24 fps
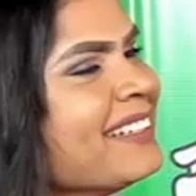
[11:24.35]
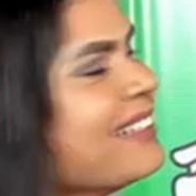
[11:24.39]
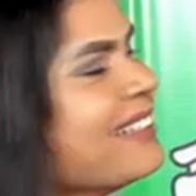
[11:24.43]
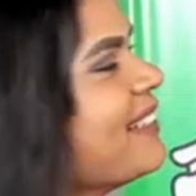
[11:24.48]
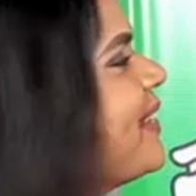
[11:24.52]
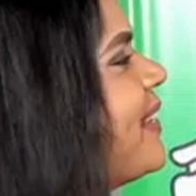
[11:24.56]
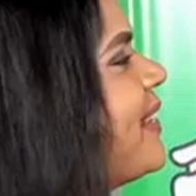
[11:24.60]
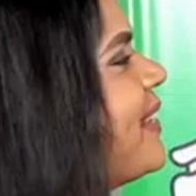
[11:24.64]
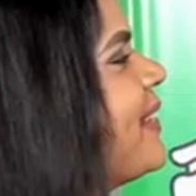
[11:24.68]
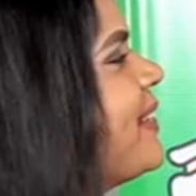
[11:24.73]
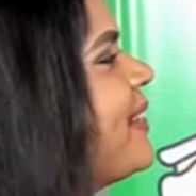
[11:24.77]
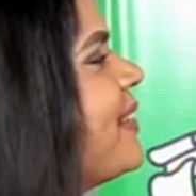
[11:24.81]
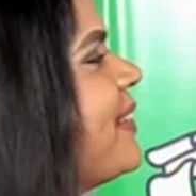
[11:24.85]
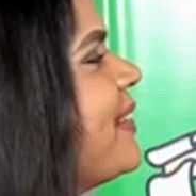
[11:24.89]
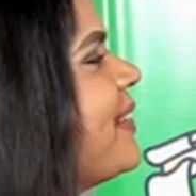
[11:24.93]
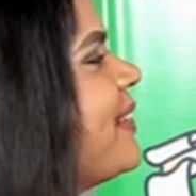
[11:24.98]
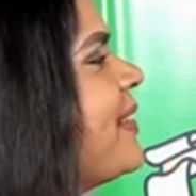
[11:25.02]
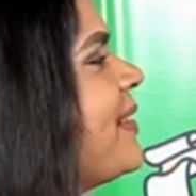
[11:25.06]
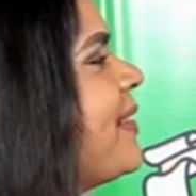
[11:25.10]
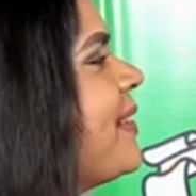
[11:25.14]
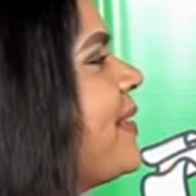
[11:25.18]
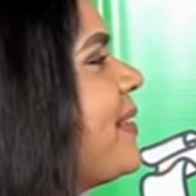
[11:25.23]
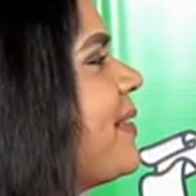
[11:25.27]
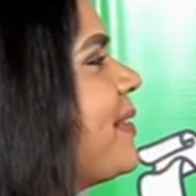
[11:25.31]

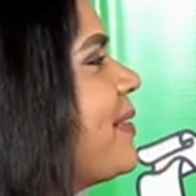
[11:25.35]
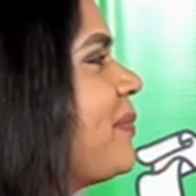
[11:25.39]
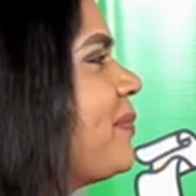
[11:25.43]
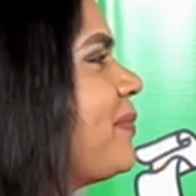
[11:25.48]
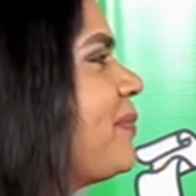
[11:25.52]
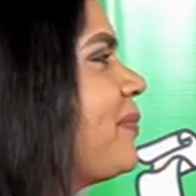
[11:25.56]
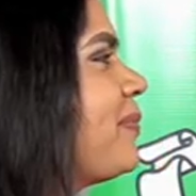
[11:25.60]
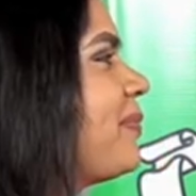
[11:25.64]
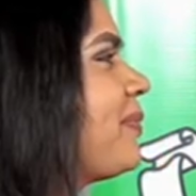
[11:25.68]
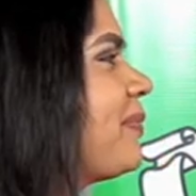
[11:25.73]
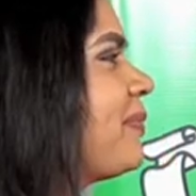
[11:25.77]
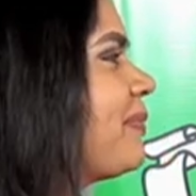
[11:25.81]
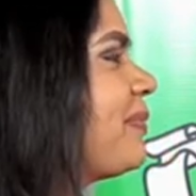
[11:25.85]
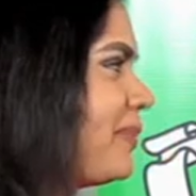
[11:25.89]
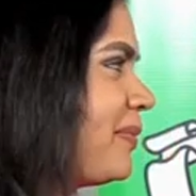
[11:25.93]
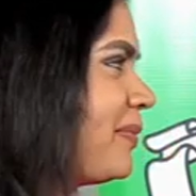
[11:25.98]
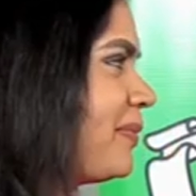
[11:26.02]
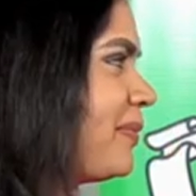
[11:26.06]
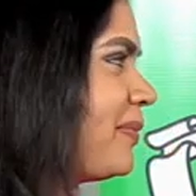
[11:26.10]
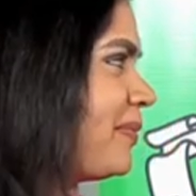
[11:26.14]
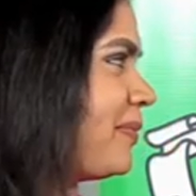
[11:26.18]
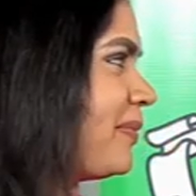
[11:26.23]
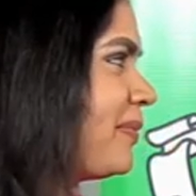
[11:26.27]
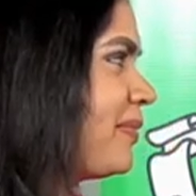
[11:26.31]

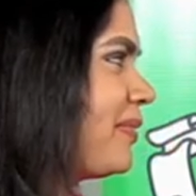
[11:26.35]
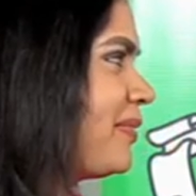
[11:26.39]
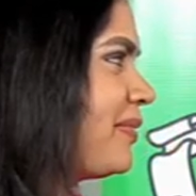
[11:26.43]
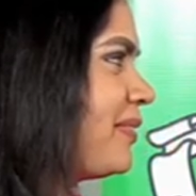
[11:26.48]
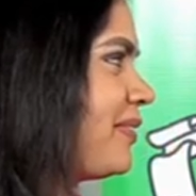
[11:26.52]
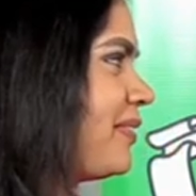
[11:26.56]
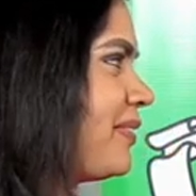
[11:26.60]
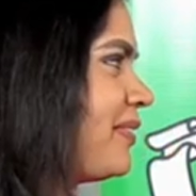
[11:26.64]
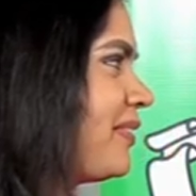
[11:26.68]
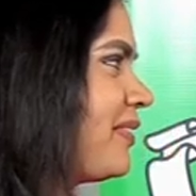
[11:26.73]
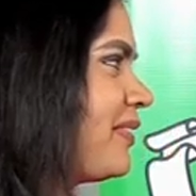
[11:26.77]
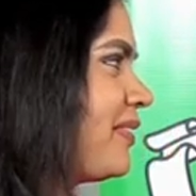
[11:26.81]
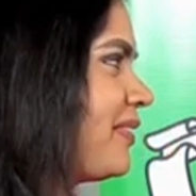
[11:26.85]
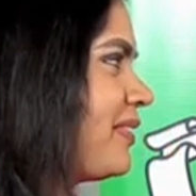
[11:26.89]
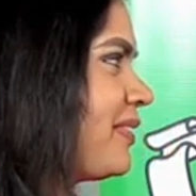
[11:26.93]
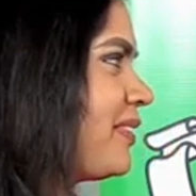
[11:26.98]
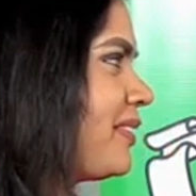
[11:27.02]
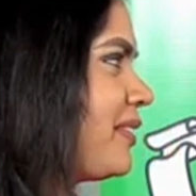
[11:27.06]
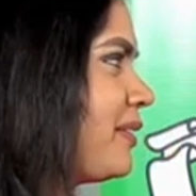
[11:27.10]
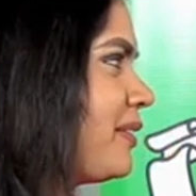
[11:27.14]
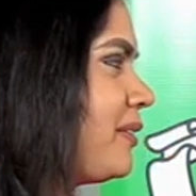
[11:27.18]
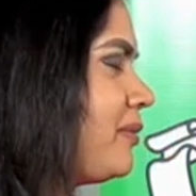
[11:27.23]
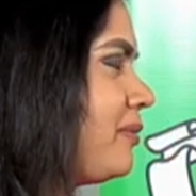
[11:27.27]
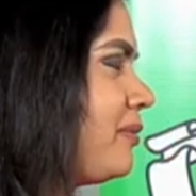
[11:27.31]

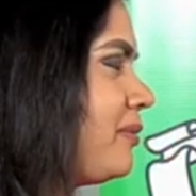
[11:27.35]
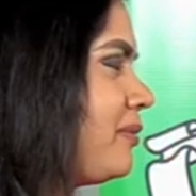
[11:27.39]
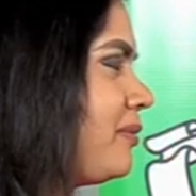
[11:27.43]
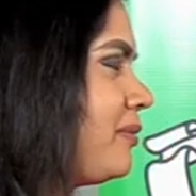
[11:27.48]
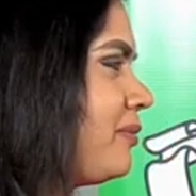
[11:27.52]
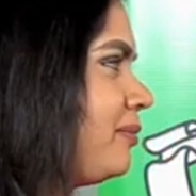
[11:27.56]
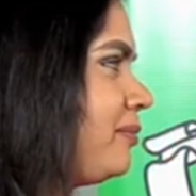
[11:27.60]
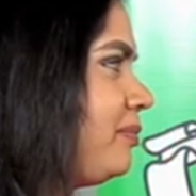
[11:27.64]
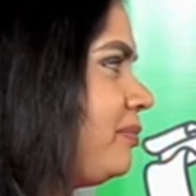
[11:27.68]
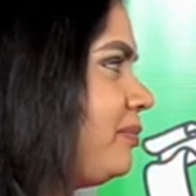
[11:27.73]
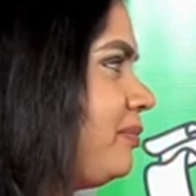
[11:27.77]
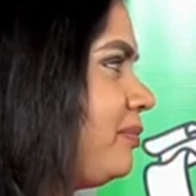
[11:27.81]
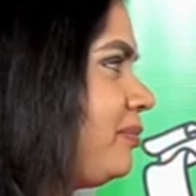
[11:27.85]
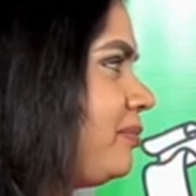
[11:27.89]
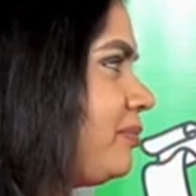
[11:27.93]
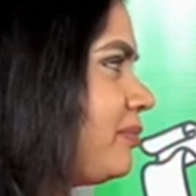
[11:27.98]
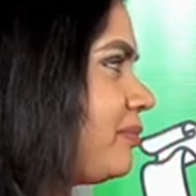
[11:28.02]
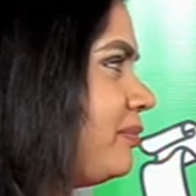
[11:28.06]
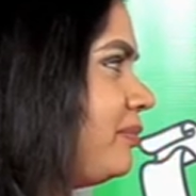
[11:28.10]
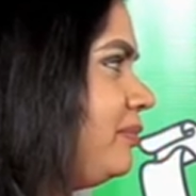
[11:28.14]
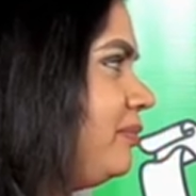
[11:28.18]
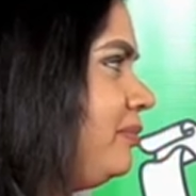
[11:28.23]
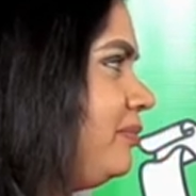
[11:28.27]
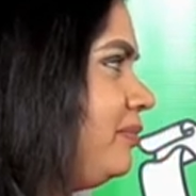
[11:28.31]

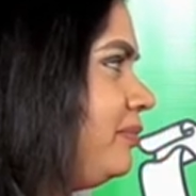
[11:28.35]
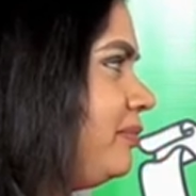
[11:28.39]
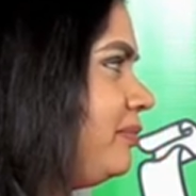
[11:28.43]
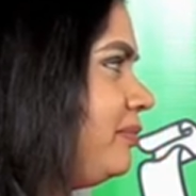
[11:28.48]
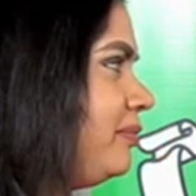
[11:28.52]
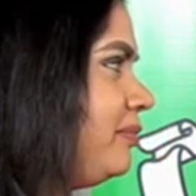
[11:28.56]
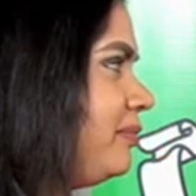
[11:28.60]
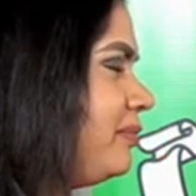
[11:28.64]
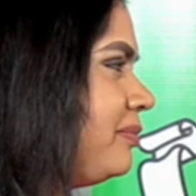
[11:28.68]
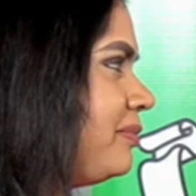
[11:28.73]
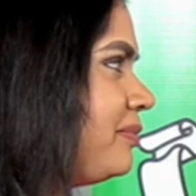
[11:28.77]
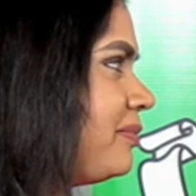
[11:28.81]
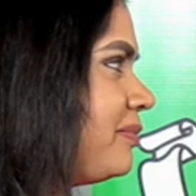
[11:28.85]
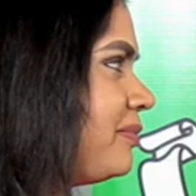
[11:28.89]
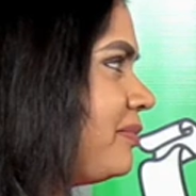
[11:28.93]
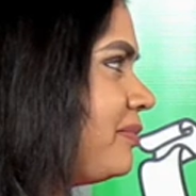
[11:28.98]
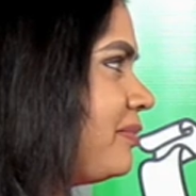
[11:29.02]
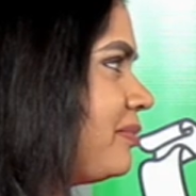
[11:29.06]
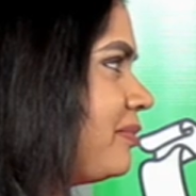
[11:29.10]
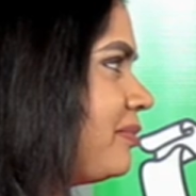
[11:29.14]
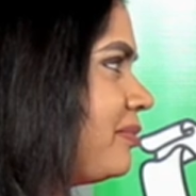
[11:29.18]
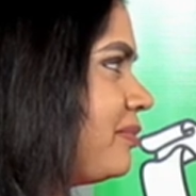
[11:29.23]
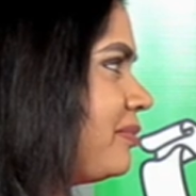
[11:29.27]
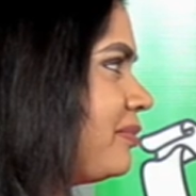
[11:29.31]

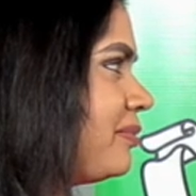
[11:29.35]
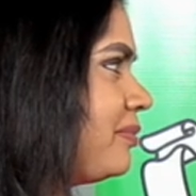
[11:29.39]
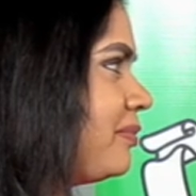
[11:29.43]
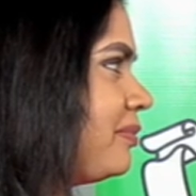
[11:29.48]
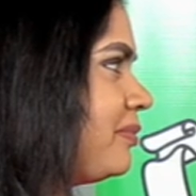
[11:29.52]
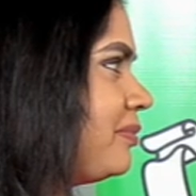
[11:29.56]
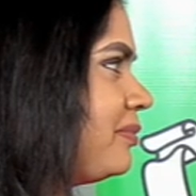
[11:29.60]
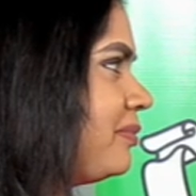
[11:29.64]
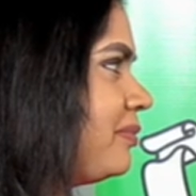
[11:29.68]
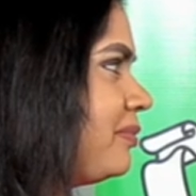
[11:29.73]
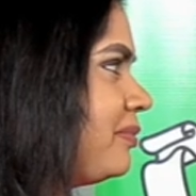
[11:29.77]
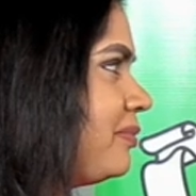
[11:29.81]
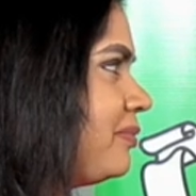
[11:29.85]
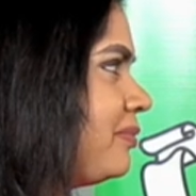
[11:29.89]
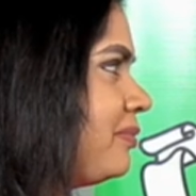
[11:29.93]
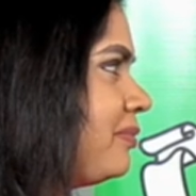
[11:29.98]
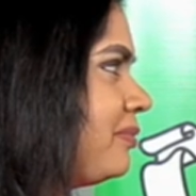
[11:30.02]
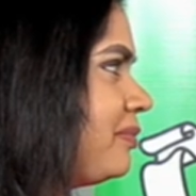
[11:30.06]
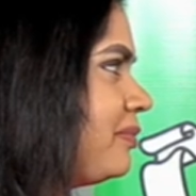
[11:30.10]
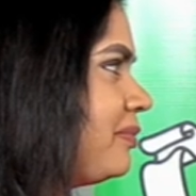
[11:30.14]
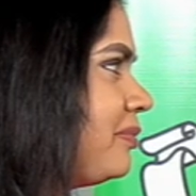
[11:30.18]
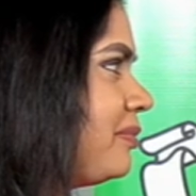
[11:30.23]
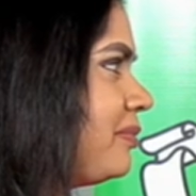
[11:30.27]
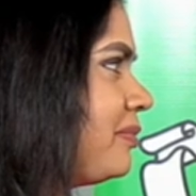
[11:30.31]

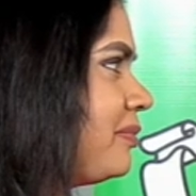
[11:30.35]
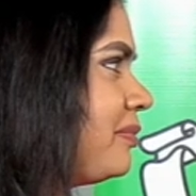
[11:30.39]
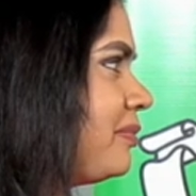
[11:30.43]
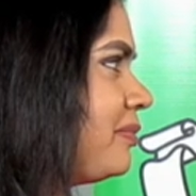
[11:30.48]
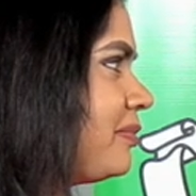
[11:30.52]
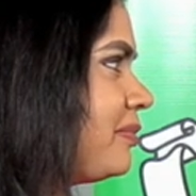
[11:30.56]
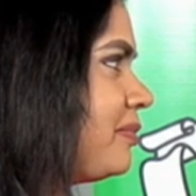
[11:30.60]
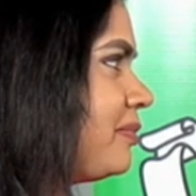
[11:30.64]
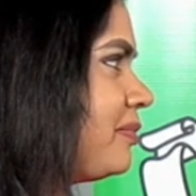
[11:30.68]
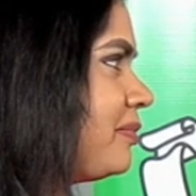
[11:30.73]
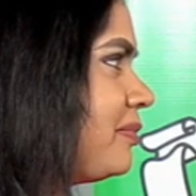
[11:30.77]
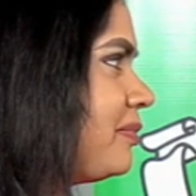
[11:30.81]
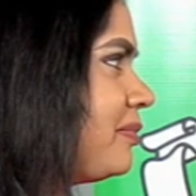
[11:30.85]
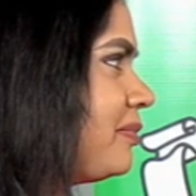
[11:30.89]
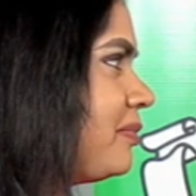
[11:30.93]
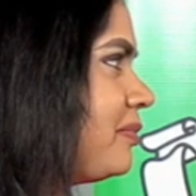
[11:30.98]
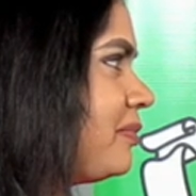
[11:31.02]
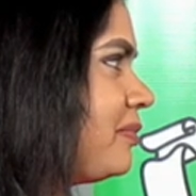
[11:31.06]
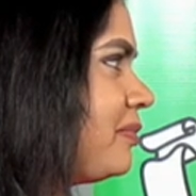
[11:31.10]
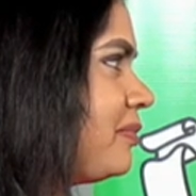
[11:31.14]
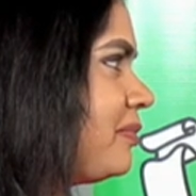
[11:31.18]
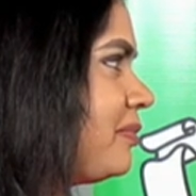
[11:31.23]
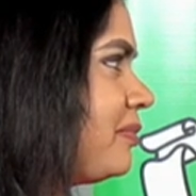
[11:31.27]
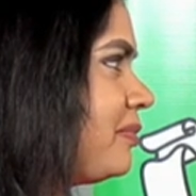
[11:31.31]

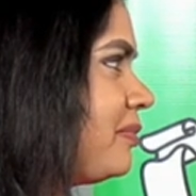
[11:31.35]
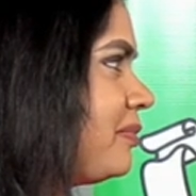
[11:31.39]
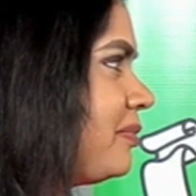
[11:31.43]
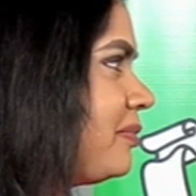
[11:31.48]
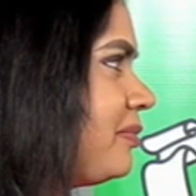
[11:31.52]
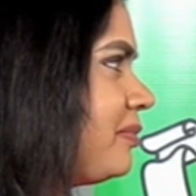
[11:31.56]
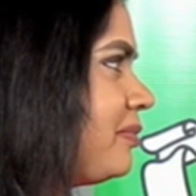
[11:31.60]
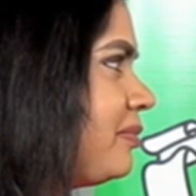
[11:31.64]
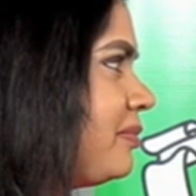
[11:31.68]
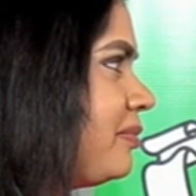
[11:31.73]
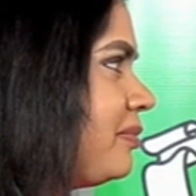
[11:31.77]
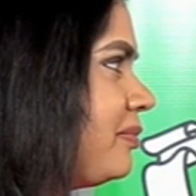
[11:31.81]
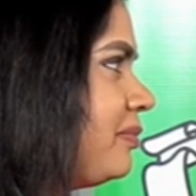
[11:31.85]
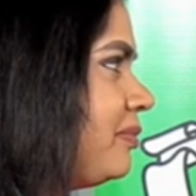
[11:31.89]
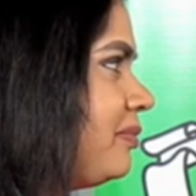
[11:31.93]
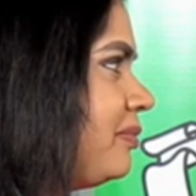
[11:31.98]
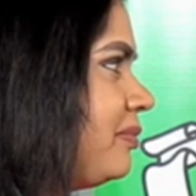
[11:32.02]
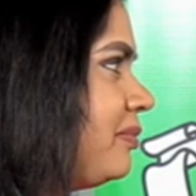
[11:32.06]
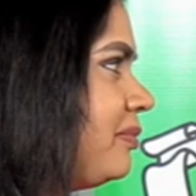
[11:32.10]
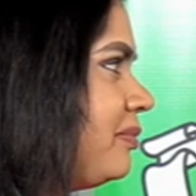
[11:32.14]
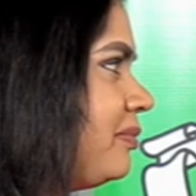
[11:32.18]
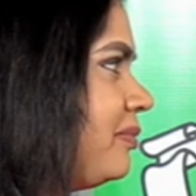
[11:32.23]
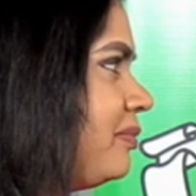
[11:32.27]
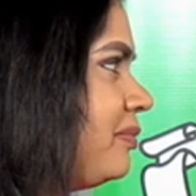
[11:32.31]
The person shown says nothing.